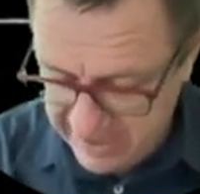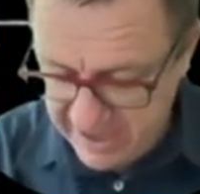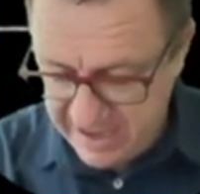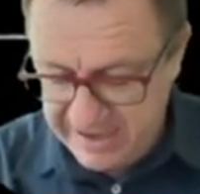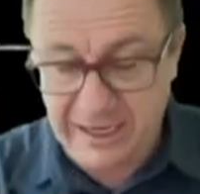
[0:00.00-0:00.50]

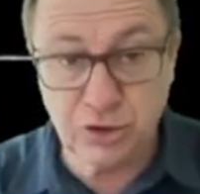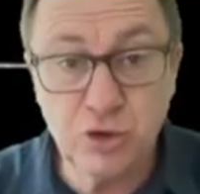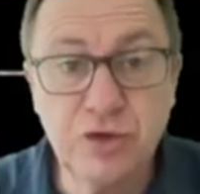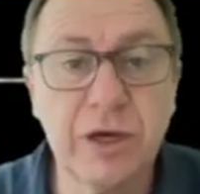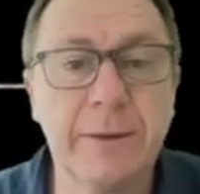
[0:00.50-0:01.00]
And now 2
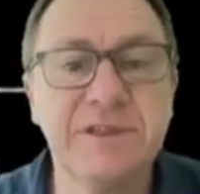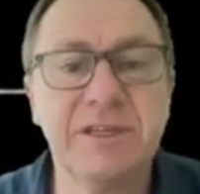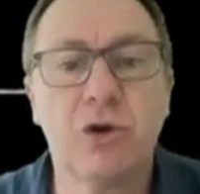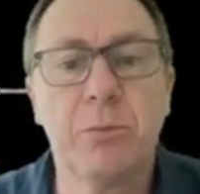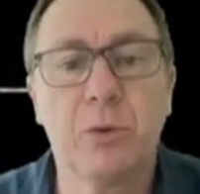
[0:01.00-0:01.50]
times
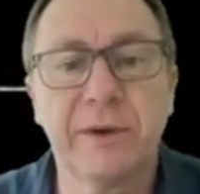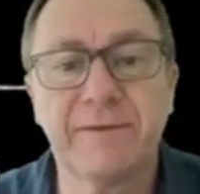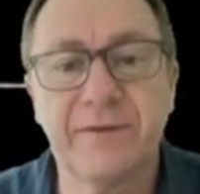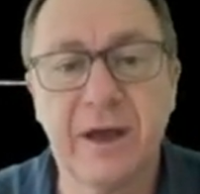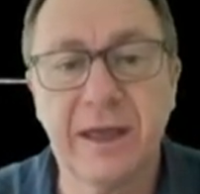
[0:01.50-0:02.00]

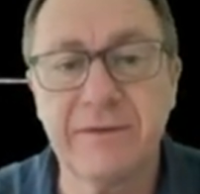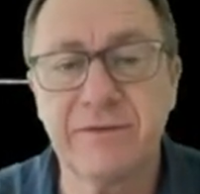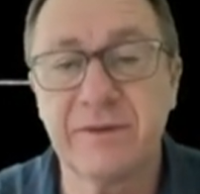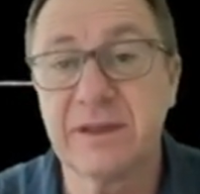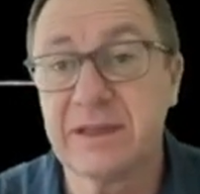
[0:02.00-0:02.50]
0.5
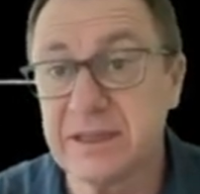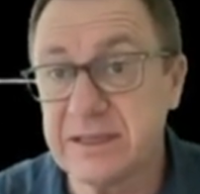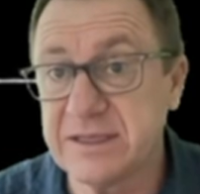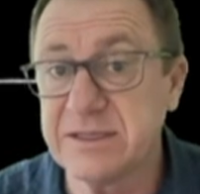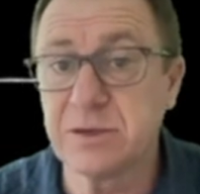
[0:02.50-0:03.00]

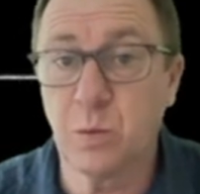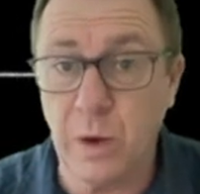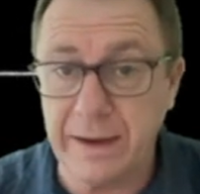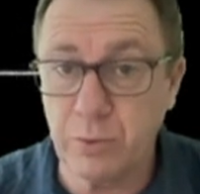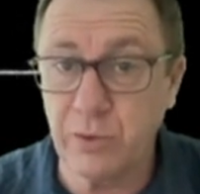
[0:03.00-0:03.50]
is
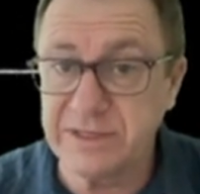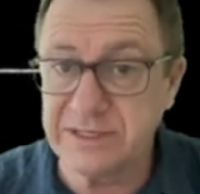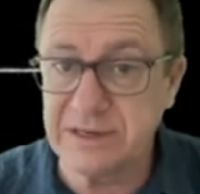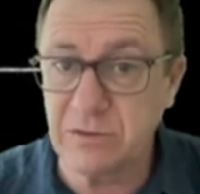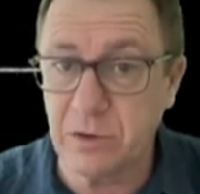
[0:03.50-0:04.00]

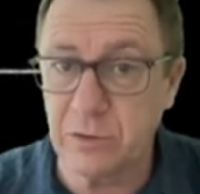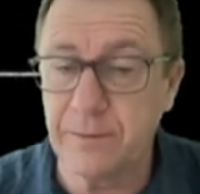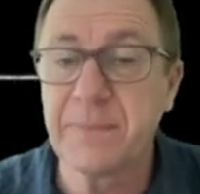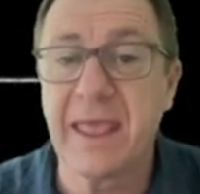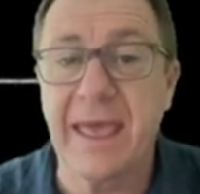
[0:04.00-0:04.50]
1.0.
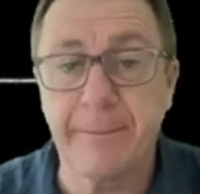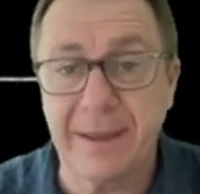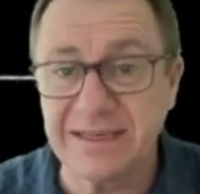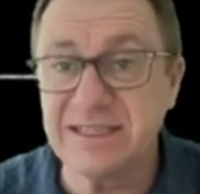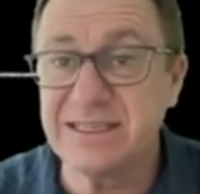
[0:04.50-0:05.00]
Our
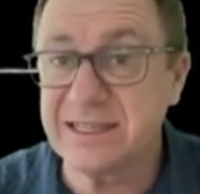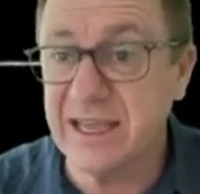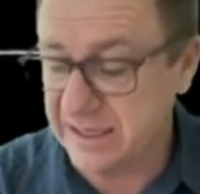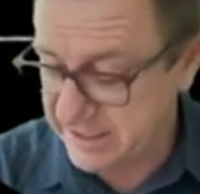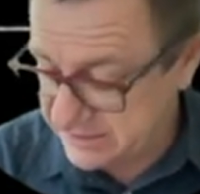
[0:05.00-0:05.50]
mantissa
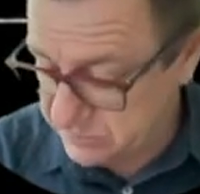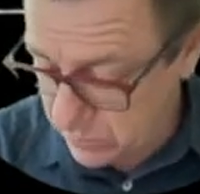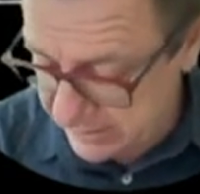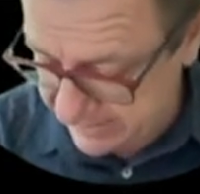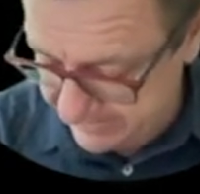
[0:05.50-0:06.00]
is
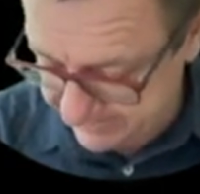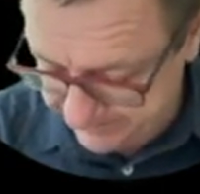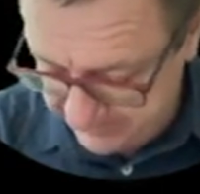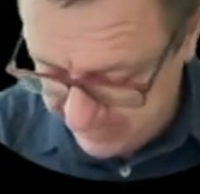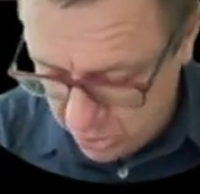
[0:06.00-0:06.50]
1.
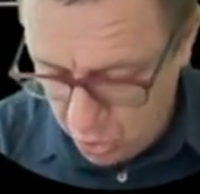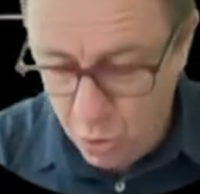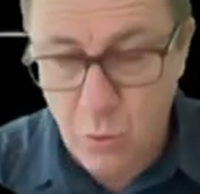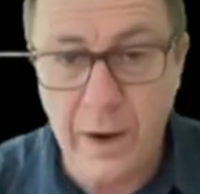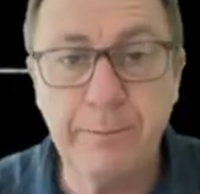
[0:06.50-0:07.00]

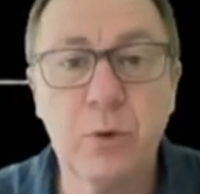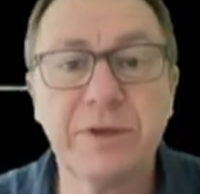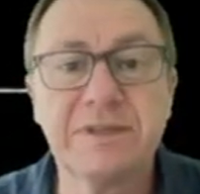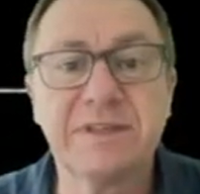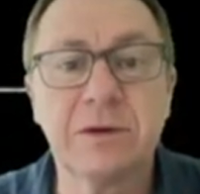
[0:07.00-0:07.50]

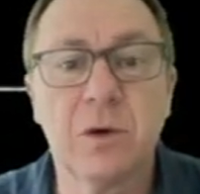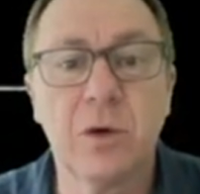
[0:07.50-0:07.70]
1.0